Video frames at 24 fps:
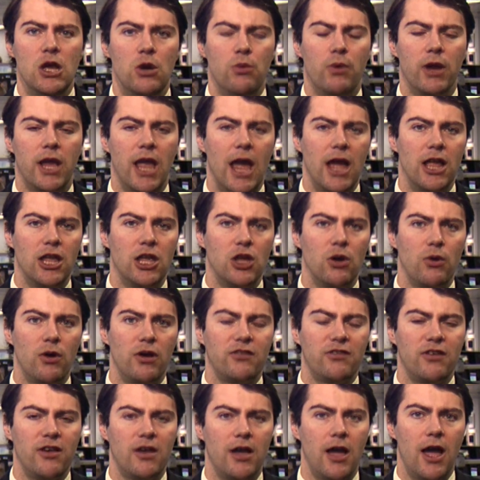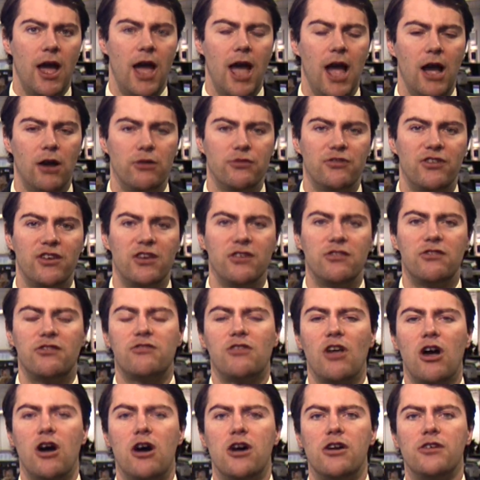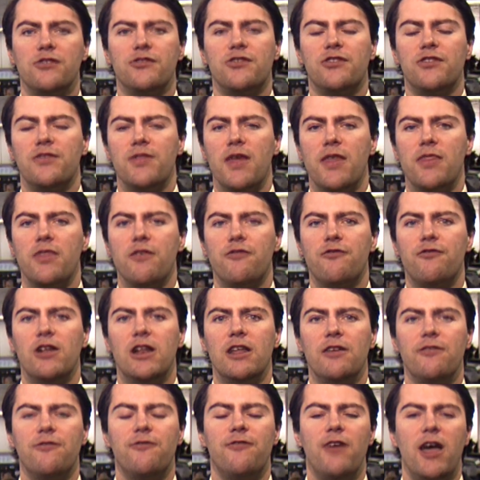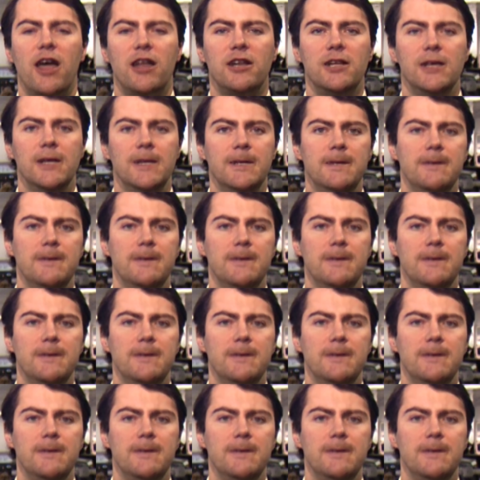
We get US housing starts and then the Philly Fed.